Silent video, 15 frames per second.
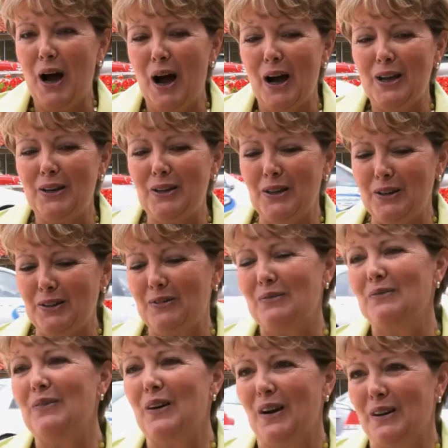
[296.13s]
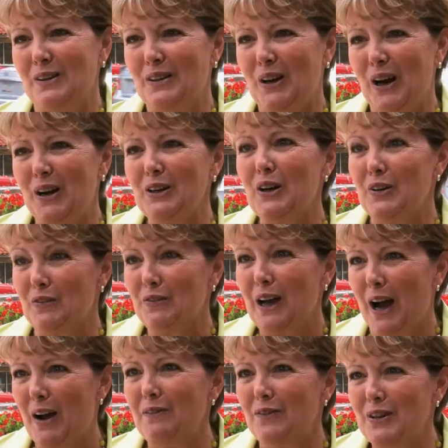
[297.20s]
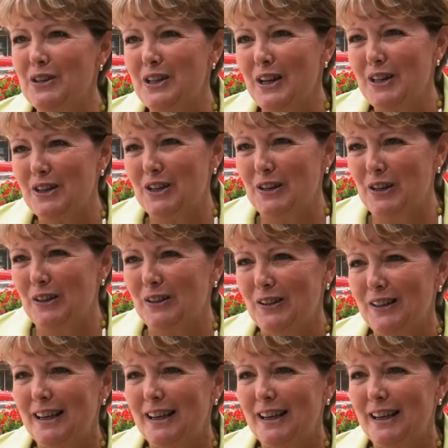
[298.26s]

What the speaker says: unconfrontational.